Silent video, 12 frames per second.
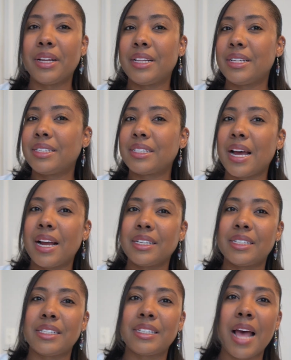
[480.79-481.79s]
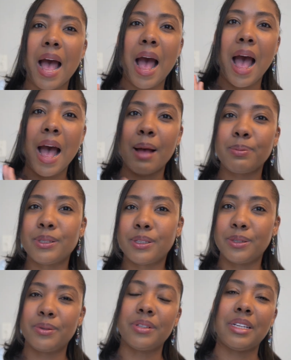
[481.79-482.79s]
This size is
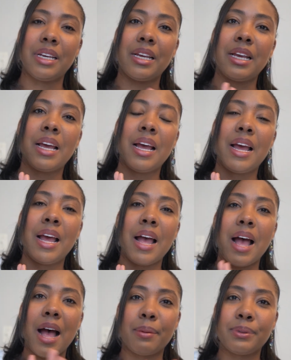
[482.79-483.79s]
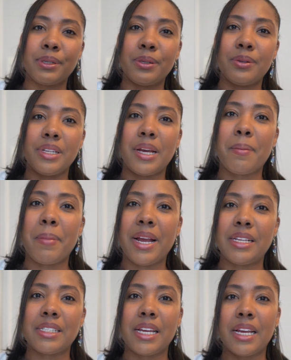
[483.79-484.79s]
absolutely, absolutely
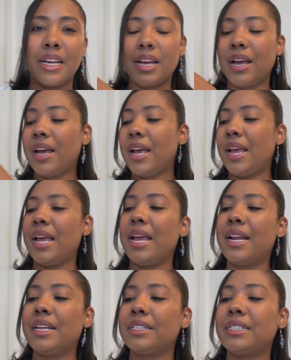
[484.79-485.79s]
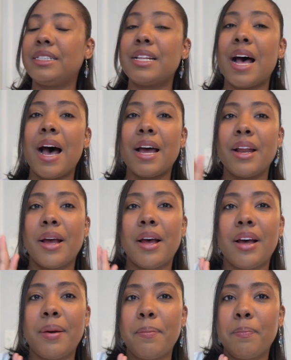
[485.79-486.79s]
amazing. It is not
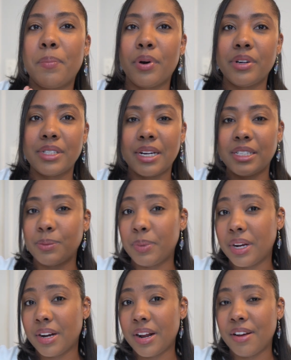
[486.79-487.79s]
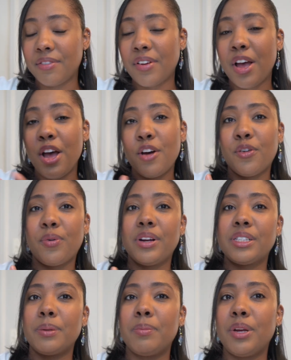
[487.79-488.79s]
a purse that is big enough for it
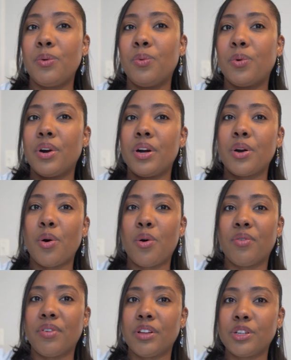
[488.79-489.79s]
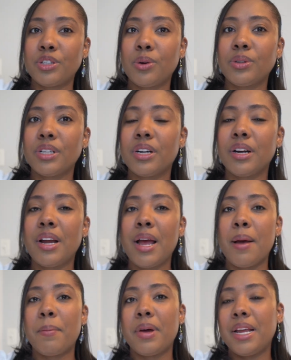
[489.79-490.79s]
to be worn over the shoulder,
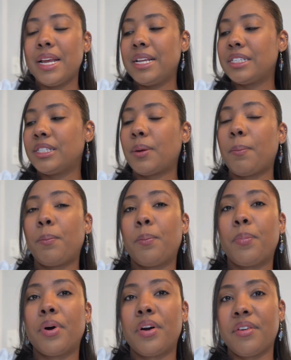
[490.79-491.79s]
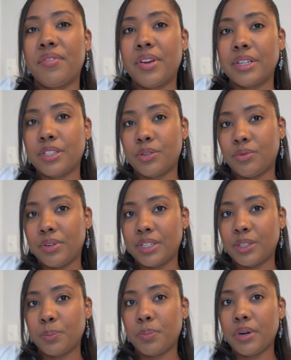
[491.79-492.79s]
but it is the perfect
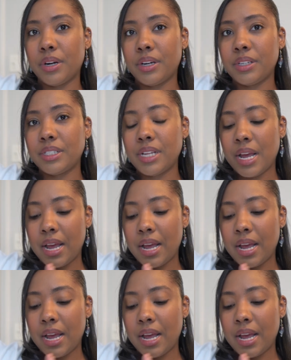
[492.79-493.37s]
wrist purse.